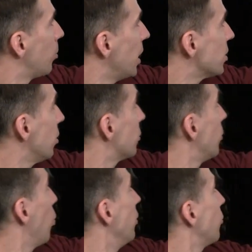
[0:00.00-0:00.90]
Price goes
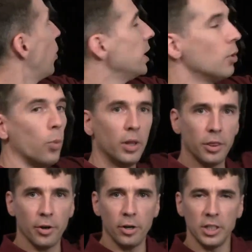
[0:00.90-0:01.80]
from one twenty to one
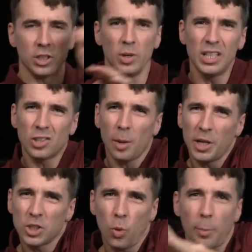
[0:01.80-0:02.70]
thirty, so each time I
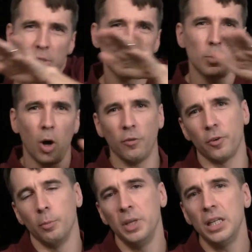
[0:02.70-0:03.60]
swap a small
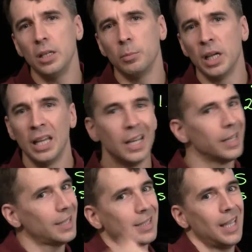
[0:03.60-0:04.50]
for a medium,
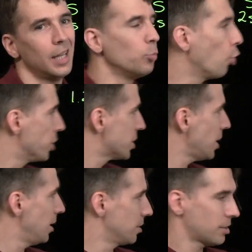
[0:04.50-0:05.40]
that's ten more
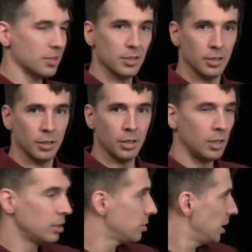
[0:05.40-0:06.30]
cents.
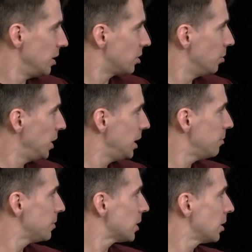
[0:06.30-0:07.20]
each of the
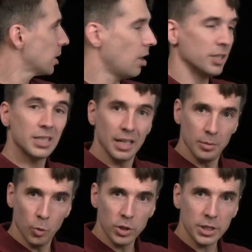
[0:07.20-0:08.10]
mediums costs
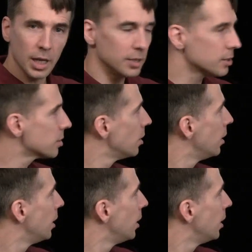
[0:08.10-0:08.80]
ten more cents.